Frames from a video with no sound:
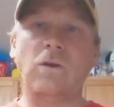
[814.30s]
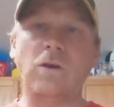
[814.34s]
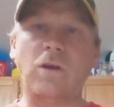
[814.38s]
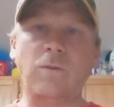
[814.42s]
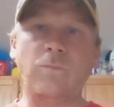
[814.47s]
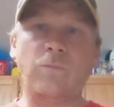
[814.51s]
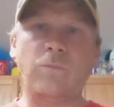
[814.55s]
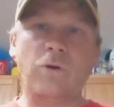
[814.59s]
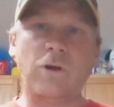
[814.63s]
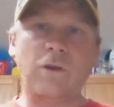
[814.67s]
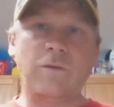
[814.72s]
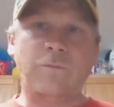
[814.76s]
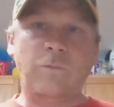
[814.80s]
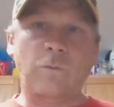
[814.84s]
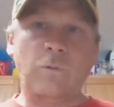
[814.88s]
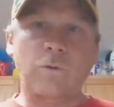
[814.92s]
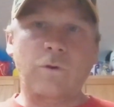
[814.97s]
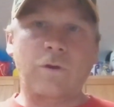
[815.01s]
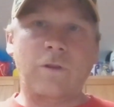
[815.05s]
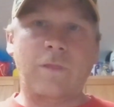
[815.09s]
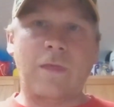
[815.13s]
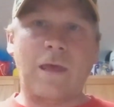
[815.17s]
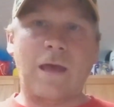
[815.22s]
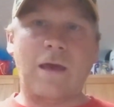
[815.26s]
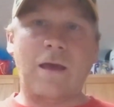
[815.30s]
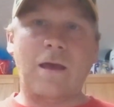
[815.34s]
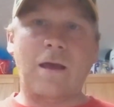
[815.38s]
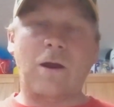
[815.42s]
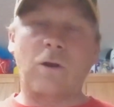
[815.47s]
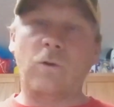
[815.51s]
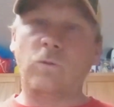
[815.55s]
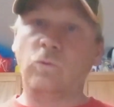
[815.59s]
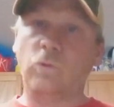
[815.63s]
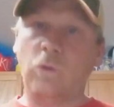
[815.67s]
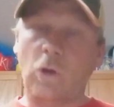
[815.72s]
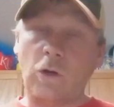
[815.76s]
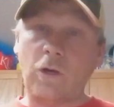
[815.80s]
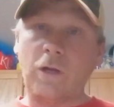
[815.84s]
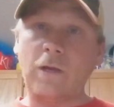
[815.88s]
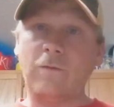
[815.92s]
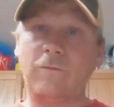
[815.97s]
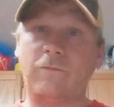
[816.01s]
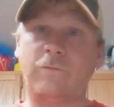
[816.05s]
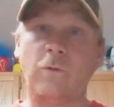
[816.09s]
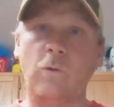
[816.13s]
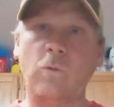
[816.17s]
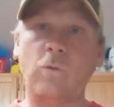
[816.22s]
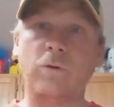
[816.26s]
looking pretty forward to that. Or
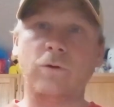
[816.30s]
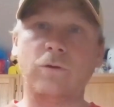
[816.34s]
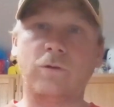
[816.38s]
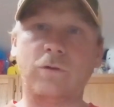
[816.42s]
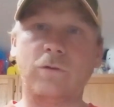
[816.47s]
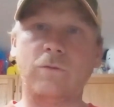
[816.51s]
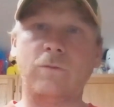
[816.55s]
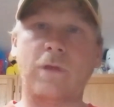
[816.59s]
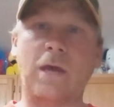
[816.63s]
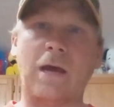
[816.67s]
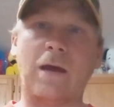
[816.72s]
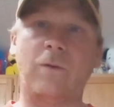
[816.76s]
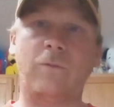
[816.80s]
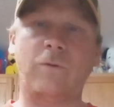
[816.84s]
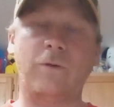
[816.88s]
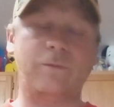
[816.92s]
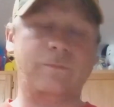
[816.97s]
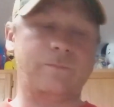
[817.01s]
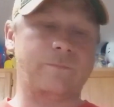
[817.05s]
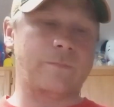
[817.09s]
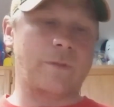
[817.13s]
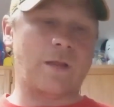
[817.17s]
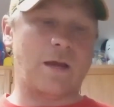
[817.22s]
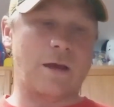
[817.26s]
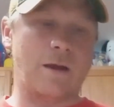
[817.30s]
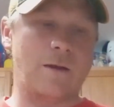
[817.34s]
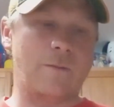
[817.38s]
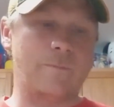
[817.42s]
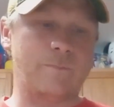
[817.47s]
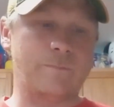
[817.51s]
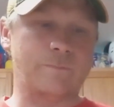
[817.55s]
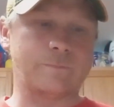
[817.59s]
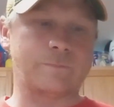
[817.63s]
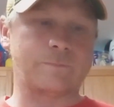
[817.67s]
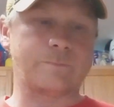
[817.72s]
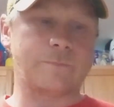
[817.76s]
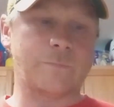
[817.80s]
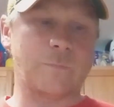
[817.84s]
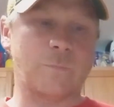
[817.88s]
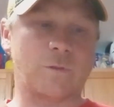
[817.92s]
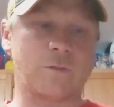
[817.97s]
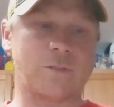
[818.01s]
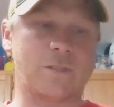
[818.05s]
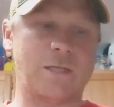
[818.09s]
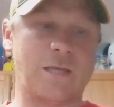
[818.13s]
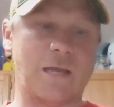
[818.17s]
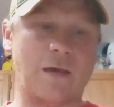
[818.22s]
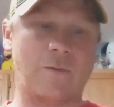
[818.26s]
looking forward to that one. Um,
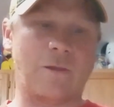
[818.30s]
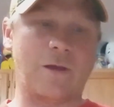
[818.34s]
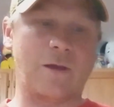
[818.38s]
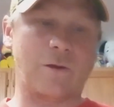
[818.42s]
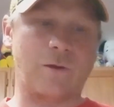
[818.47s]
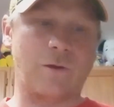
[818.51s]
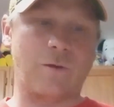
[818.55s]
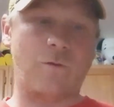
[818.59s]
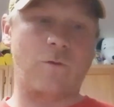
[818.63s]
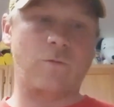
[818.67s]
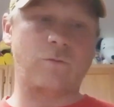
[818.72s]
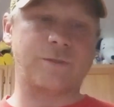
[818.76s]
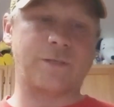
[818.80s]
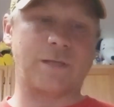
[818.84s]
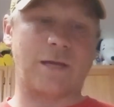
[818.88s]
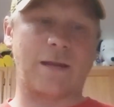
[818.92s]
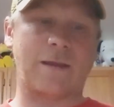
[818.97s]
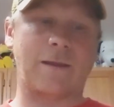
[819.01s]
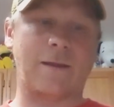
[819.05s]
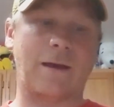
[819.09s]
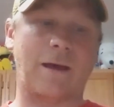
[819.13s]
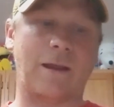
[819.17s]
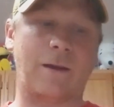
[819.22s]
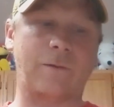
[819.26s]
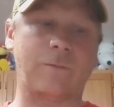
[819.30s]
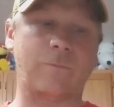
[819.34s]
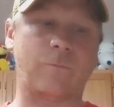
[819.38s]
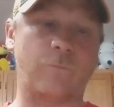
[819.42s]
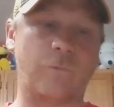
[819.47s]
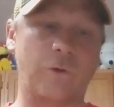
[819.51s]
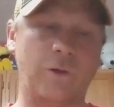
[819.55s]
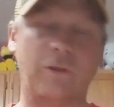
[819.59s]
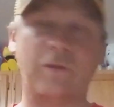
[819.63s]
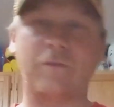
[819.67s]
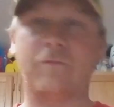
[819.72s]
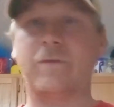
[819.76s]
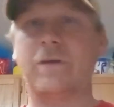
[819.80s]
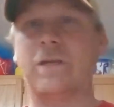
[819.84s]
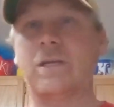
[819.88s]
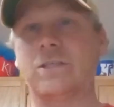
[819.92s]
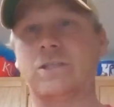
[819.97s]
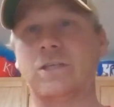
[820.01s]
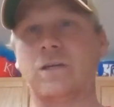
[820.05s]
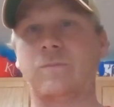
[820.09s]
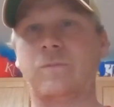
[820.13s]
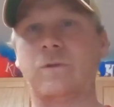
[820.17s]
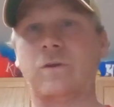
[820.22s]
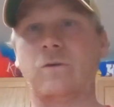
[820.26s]
we'll see how that goes. I got to really
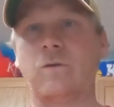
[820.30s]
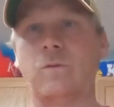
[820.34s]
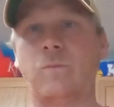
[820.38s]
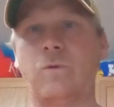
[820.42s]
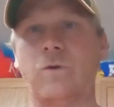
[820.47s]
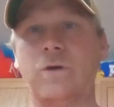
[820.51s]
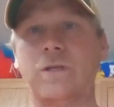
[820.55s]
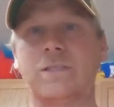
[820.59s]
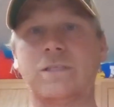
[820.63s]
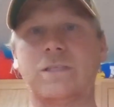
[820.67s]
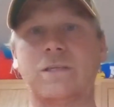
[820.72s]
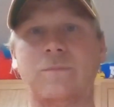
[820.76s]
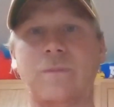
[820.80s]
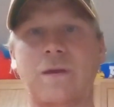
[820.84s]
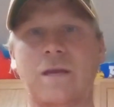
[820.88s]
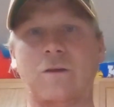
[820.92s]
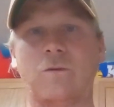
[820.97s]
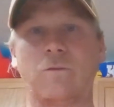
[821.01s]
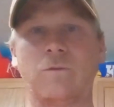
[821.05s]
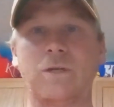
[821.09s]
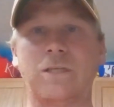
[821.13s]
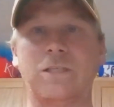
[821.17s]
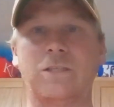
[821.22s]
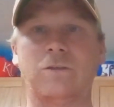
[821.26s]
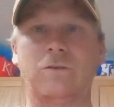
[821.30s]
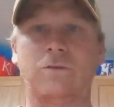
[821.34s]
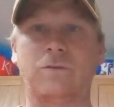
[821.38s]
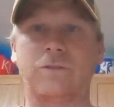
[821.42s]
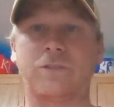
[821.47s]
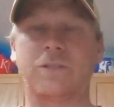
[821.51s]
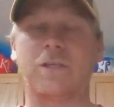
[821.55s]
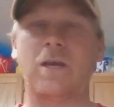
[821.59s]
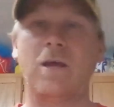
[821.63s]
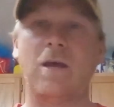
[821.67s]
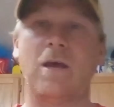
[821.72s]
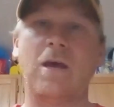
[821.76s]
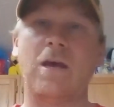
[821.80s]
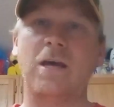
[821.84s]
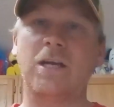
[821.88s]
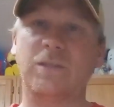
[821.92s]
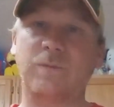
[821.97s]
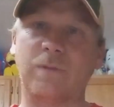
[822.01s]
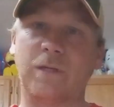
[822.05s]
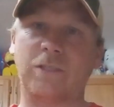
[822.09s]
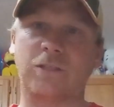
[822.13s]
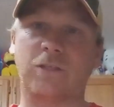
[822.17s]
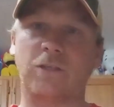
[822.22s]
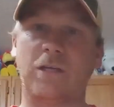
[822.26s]
finish up there in the points to make regionals,
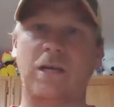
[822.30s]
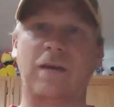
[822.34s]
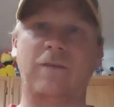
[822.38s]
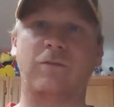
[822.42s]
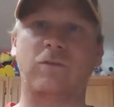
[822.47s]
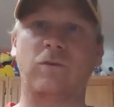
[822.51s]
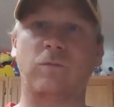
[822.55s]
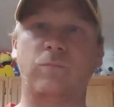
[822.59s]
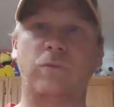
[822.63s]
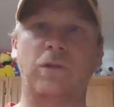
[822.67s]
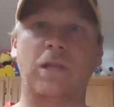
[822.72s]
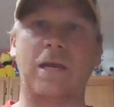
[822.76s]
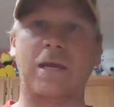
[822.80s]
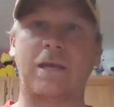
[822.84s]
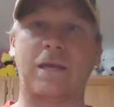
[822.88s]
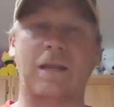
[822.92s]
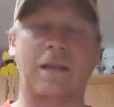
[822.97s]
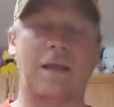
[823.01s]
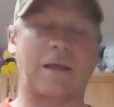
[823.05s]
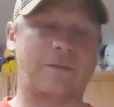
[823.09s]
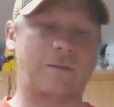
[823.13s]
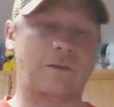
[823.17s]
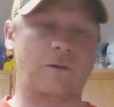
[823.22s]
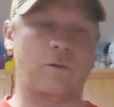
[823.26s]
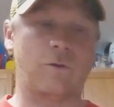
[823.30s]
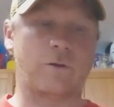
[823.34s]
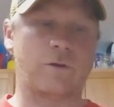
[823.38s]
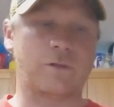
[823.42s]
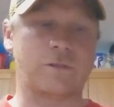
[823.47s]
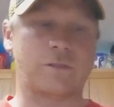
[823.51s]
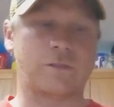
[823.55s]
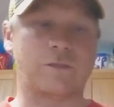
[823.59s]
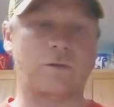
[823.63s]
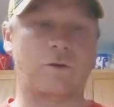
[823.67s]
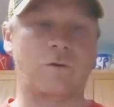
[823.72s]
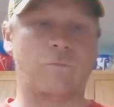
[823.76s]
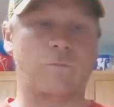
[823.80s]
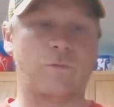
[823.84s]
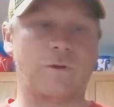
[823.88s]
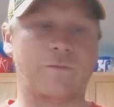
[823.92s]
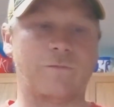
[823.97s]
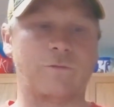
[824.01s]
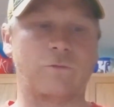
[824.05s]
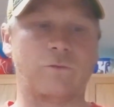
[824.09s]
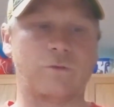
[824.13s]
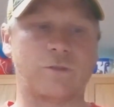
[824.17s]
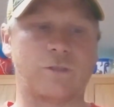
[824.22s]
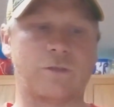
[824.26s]
especially after blanking at the Arkansas
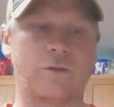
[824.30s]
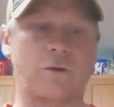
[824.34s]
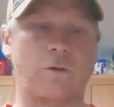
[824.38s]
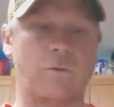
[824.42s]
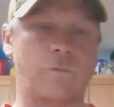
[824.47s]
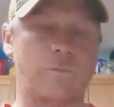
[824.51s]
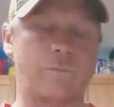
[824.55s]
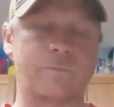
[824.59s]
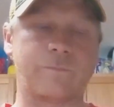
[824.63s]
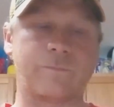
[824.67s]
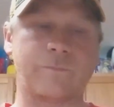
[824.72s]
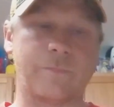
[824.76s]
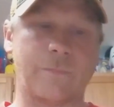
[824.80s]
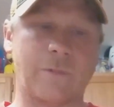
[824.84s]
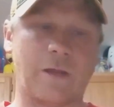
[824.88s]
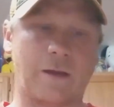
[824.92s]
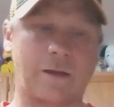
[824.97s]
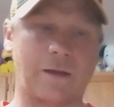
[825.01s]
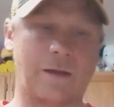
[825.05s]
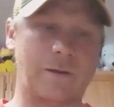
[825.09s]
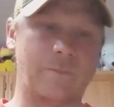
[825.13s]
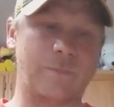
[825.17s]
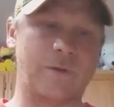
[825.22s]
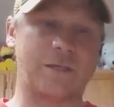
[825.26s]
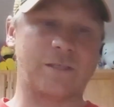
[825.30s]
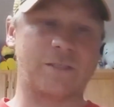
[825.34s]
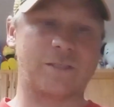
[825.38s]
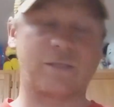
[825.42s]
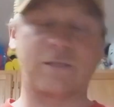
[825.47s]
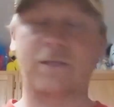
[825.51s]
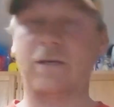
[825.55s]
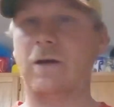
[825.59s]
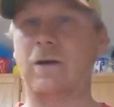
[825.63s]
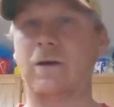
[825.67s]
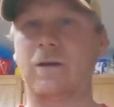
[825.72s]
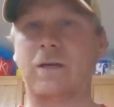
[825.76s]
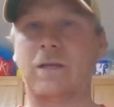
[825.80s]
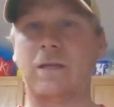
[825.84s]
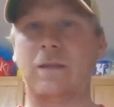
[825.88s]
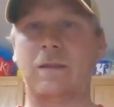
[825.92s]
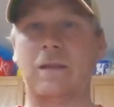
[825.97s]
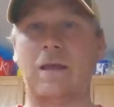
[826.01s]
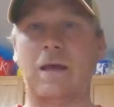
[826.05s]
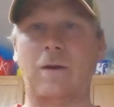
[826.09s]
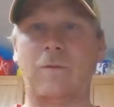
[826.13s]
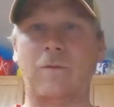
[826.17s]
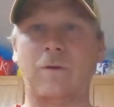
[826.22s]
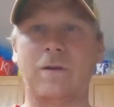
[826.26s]
River. So I got a big skunk
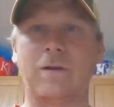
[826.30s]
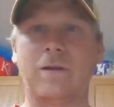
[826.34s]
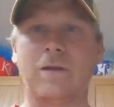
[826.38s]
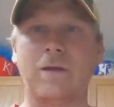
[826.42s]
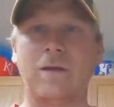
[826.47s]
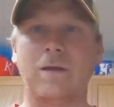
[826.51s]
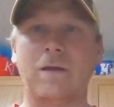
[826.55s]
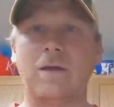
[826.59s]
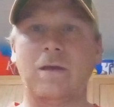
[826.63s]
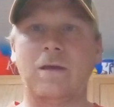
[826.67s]
in that one.